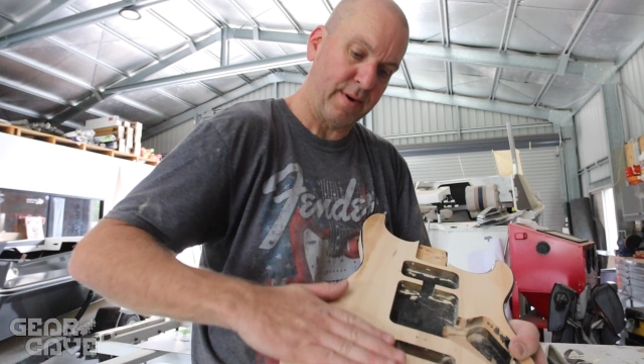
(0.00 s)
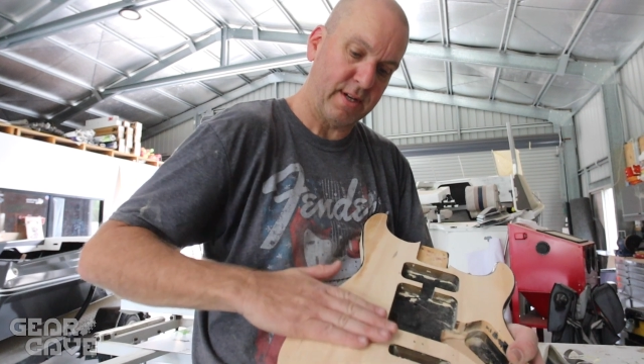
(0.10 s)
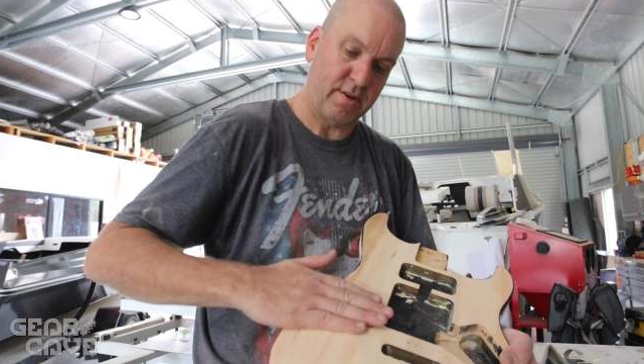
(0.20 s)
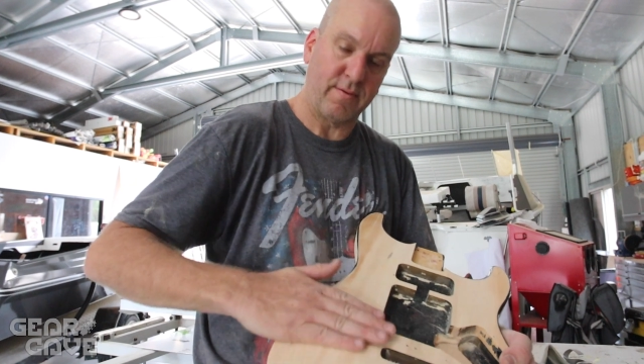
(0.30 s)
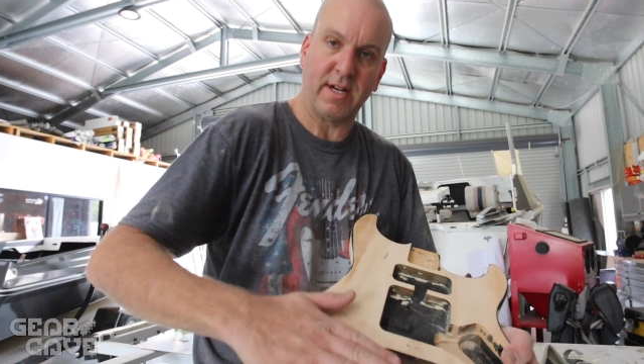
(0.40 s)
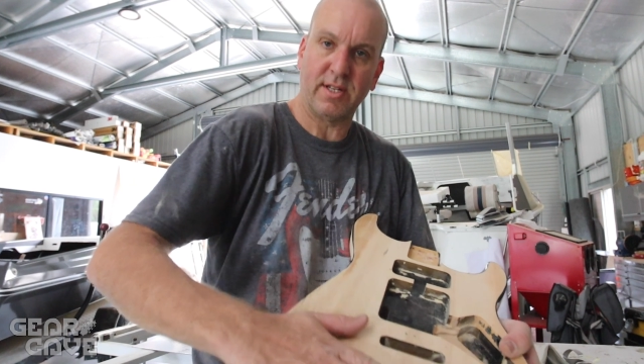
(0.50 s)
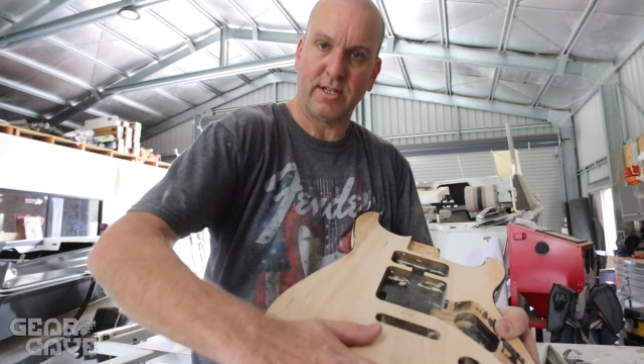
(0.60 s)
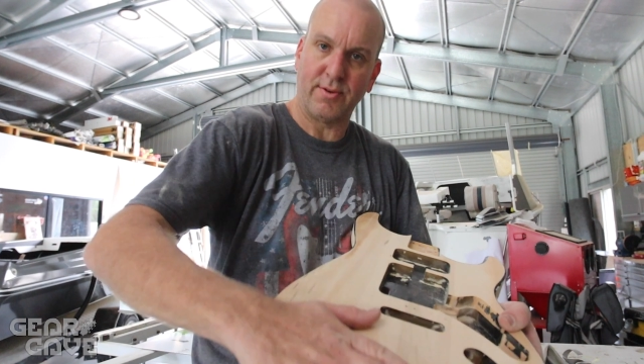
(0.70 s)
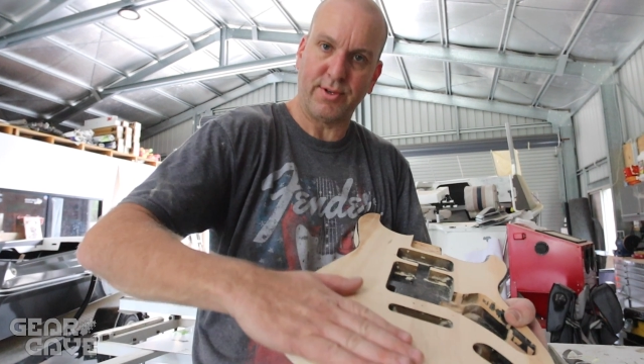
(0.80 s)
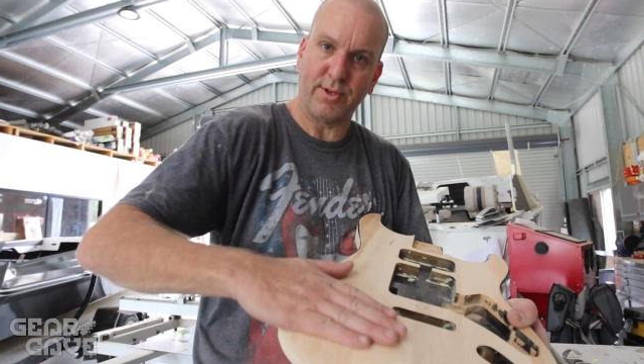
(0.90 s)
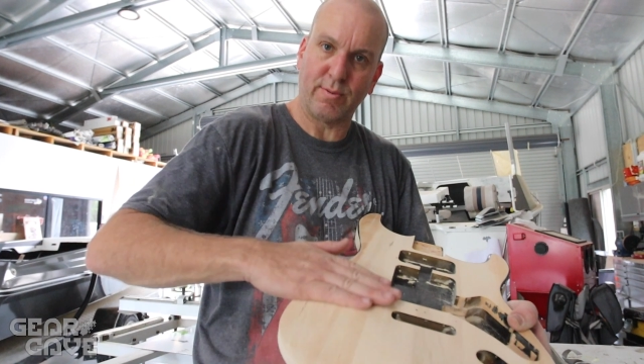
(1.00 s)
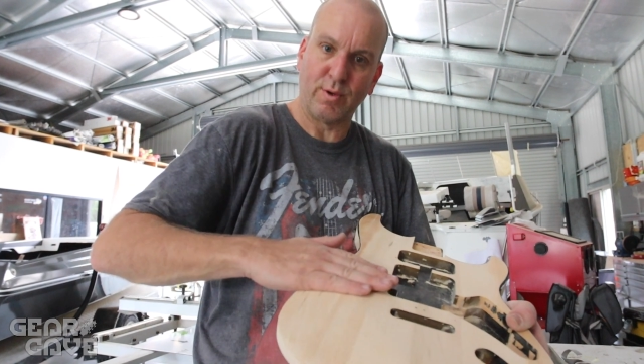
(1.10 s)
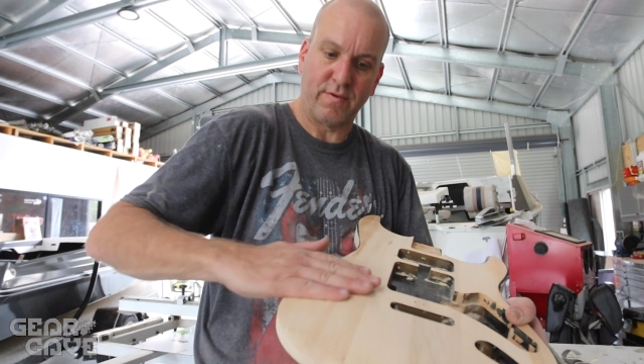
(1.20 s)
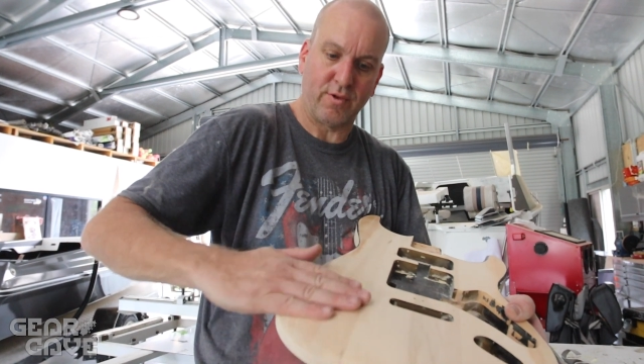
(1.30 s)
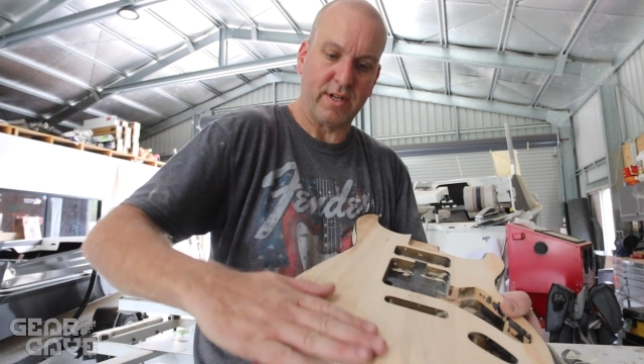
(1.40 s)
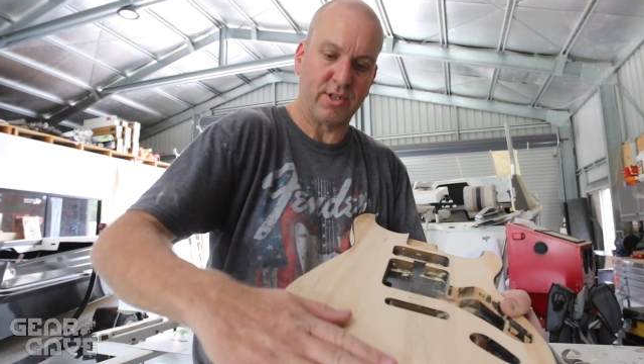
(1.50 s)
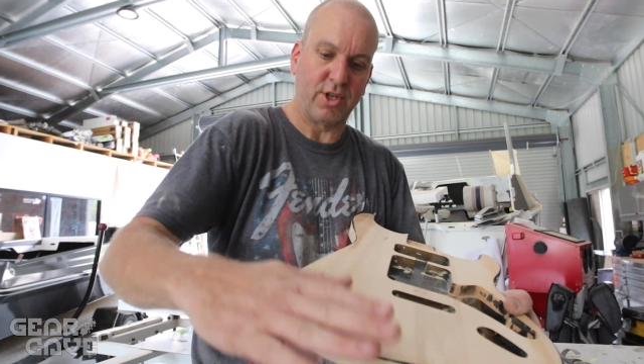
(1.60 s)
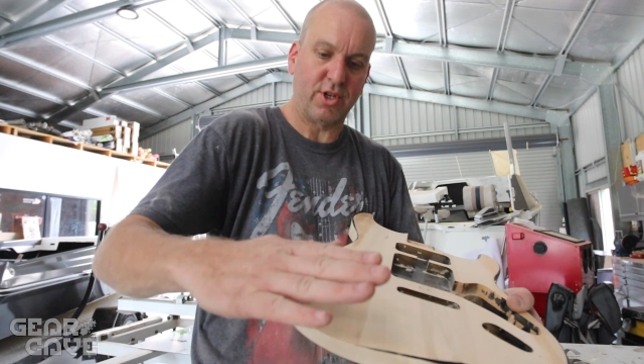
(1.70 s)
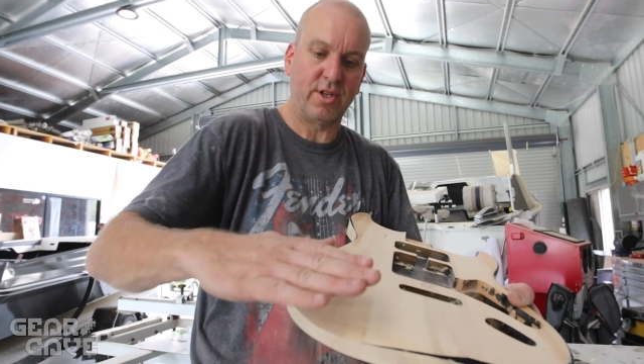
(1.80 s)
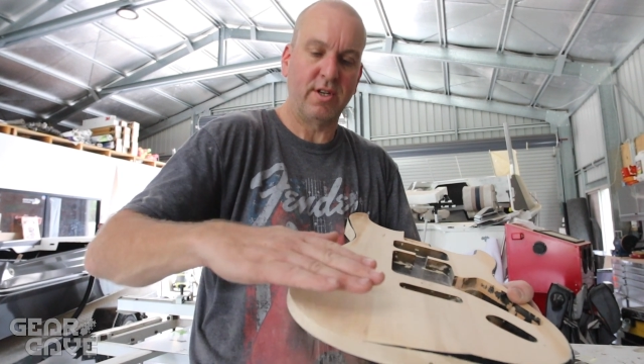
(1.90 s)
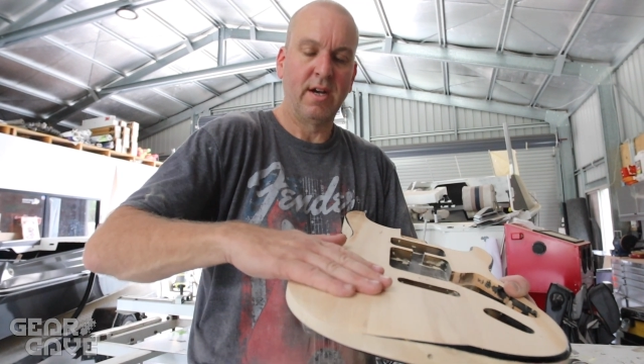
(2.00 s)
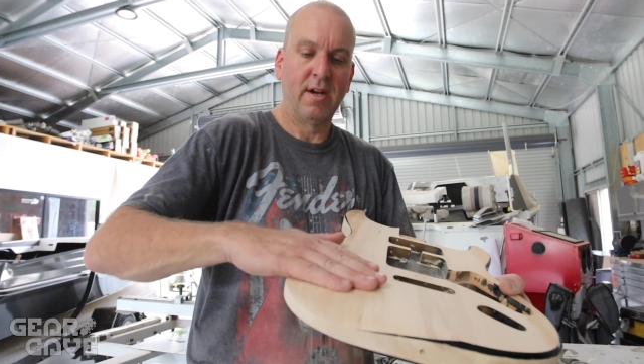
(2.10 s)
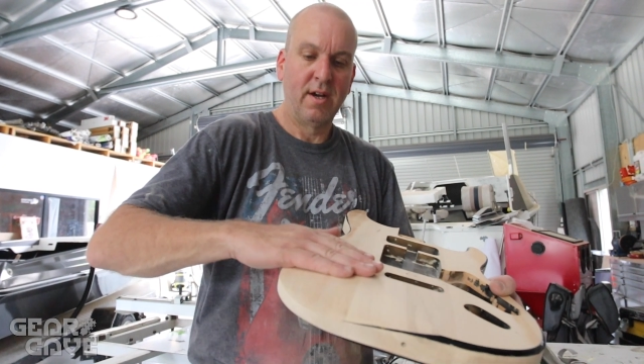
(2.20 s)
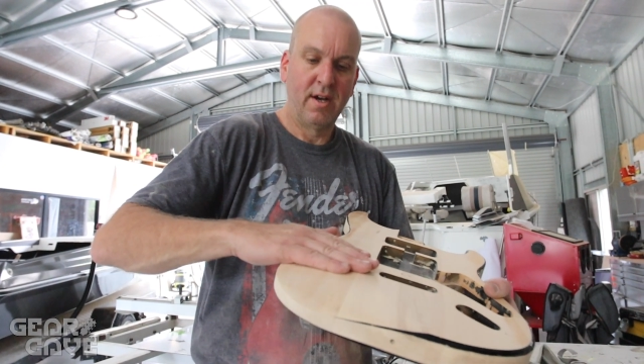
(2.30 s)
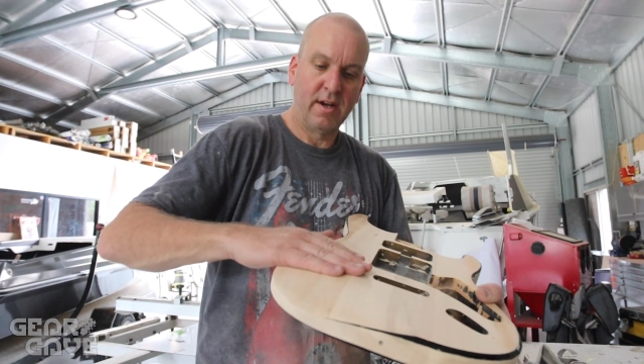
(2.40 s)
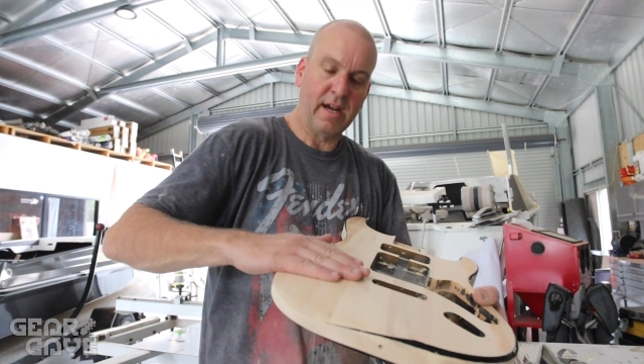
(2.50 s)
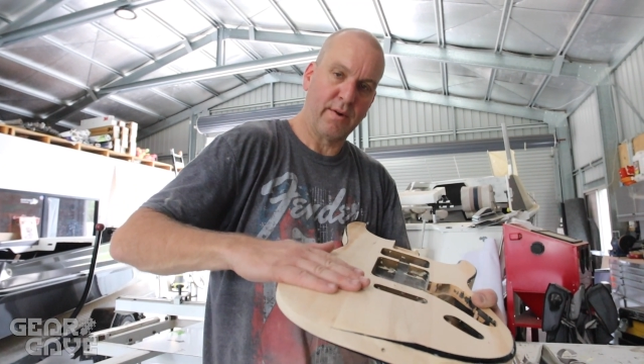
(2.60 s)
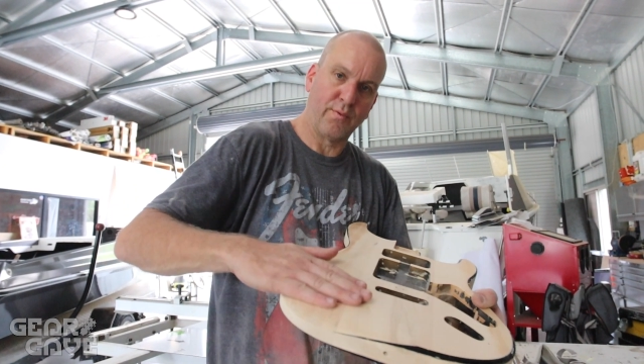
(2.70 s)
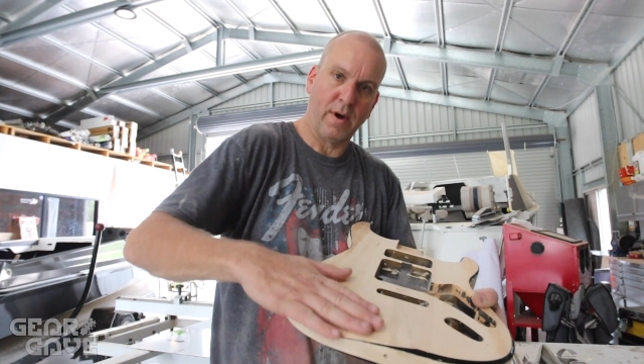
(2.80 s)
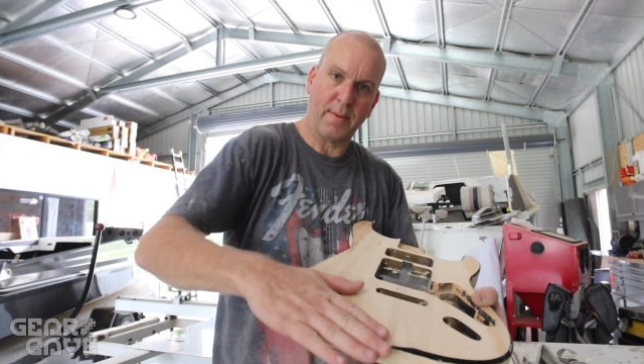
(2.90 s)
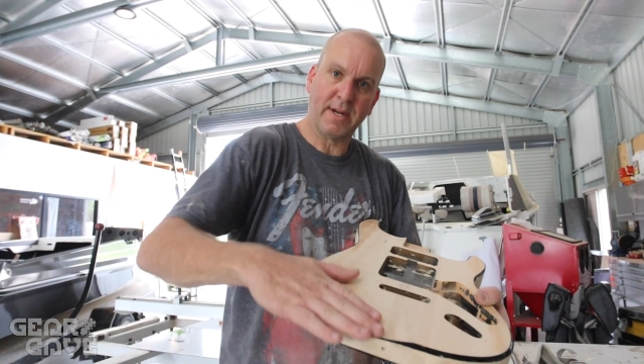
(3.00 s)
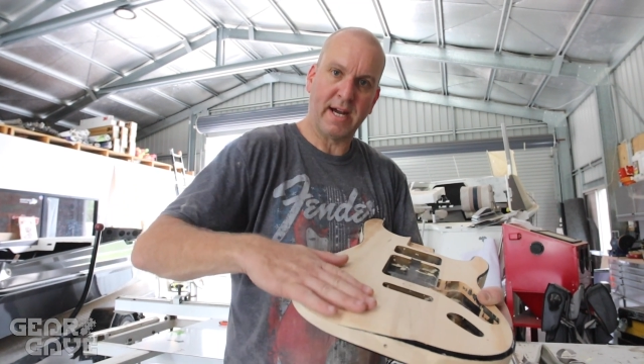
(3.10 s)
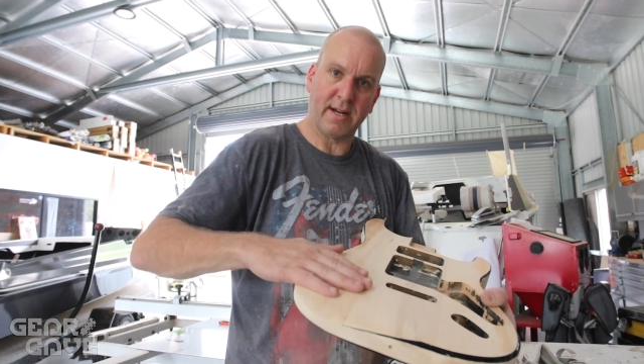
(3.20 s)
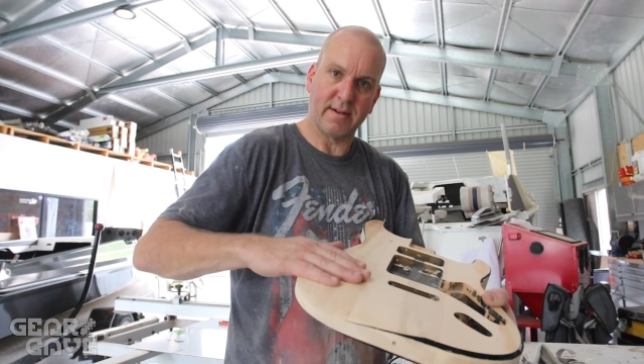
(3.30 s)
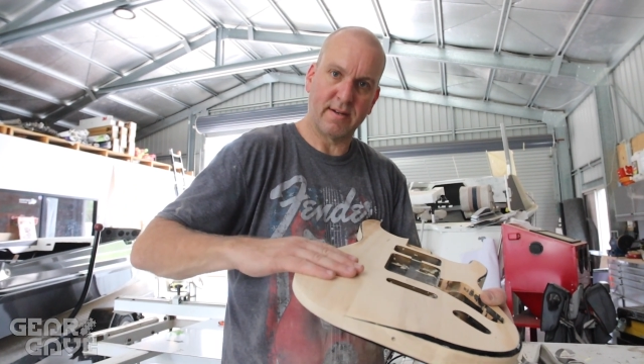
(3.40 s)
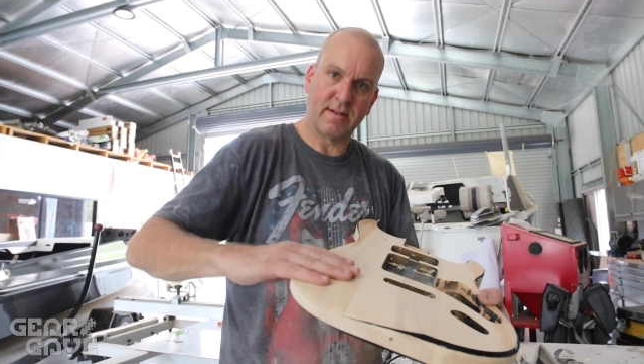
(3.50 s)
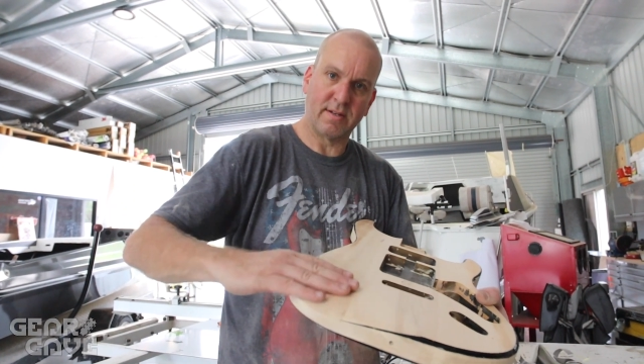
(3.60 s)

rest around so it's a smooth transition, and rubbed out